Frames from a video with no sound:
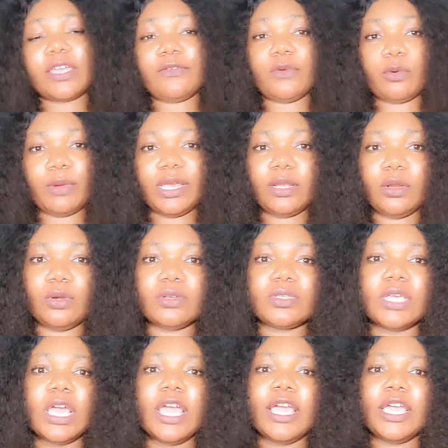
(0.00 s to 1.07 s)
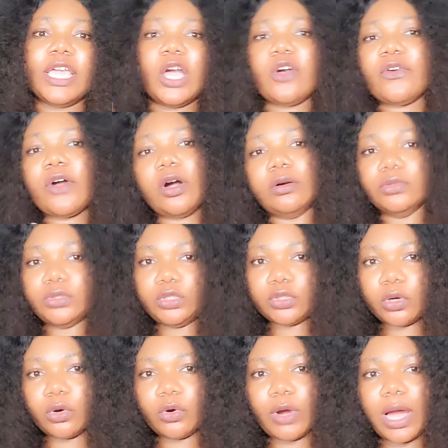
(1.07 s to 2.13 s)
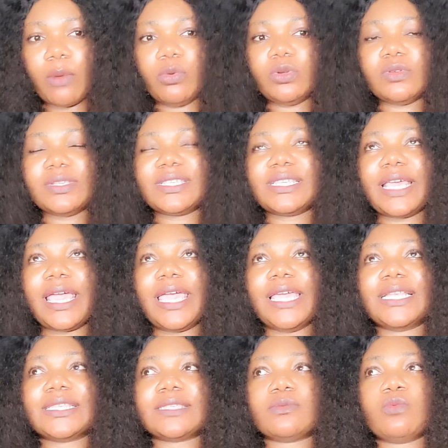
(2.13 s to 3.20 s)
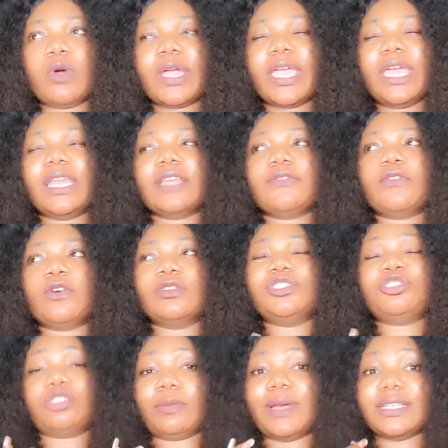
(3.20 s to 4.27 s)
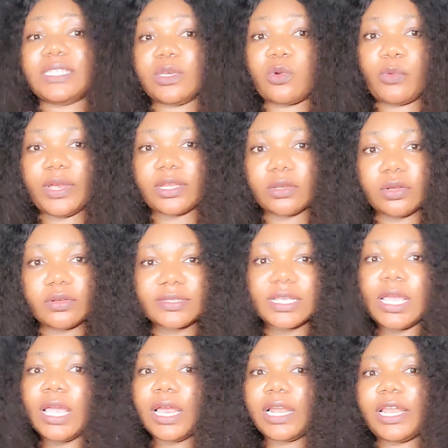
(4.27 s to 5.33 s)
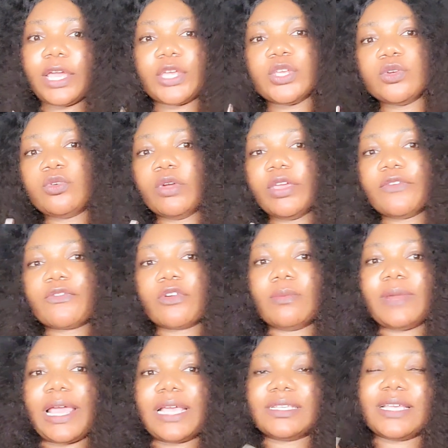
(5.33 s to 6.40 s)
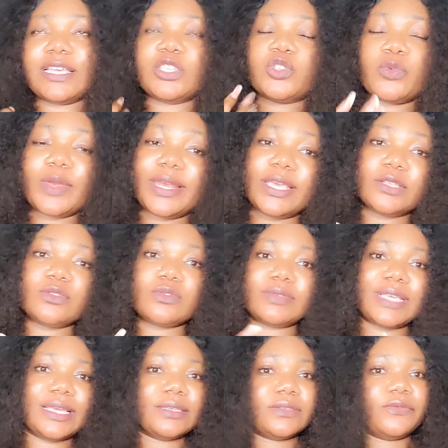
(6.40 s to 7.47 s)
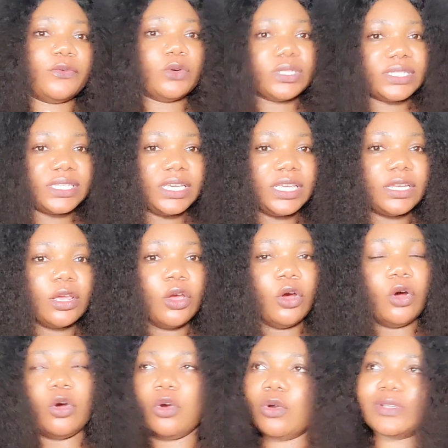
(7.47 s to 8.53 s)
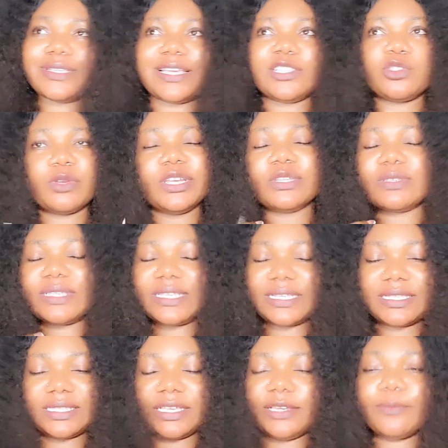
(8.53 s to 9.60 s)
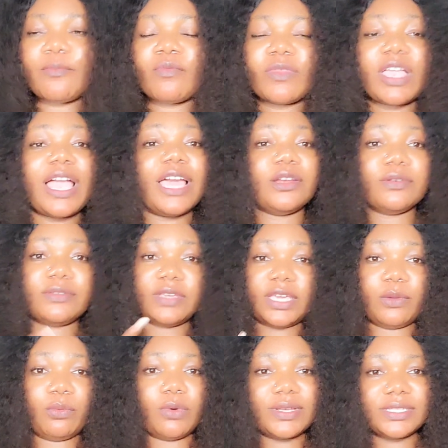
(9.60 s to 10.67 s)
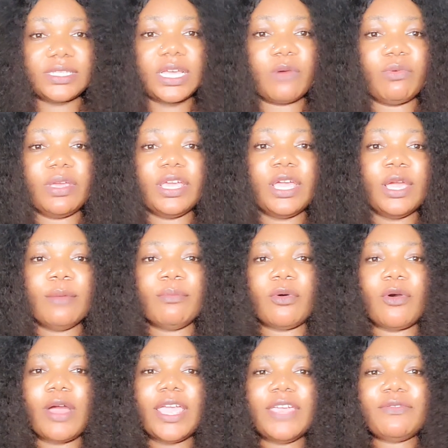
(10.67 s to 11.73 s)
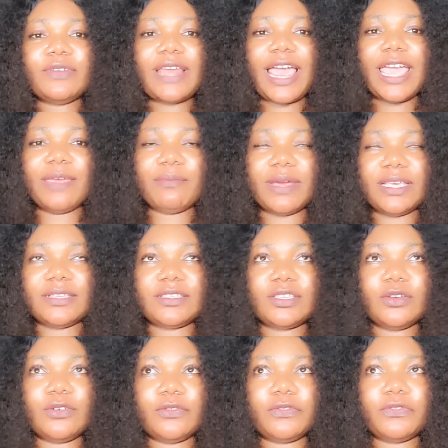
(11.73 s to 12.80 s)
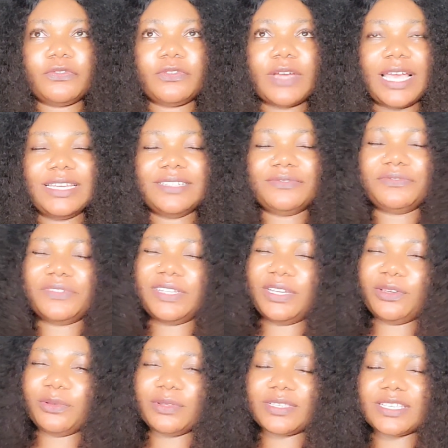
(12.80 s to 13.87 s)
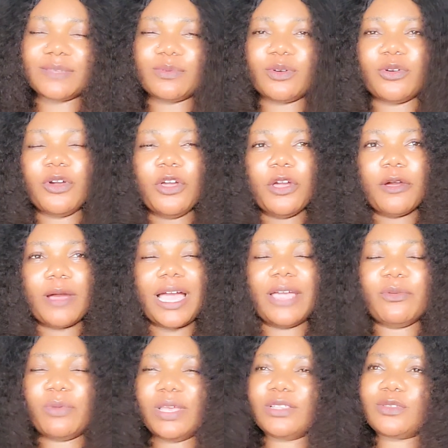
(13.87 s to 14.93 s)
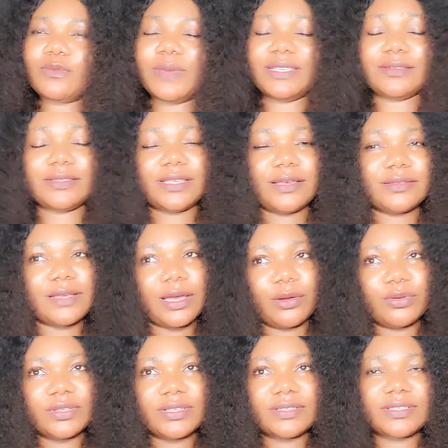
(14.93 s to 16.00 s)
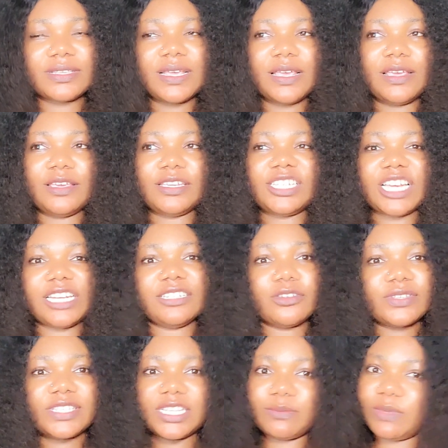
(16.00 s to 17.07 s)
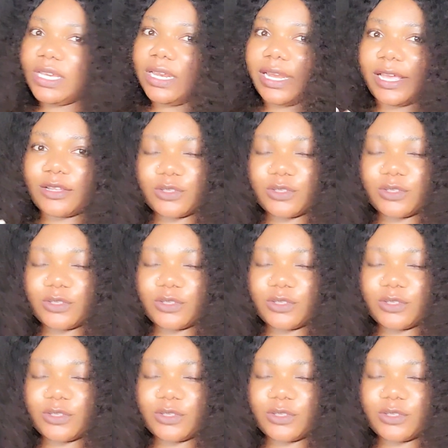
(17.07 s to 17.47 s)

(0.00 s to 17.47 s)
for weight loss. Although I wouldn't say it's working for dramatic weight loss, like you going from like size 20 to size 14 or size 20 to 16. I don't think it works that way. But even I myself, I didn't really notice, but I went to my sister's house. She had not seen me in like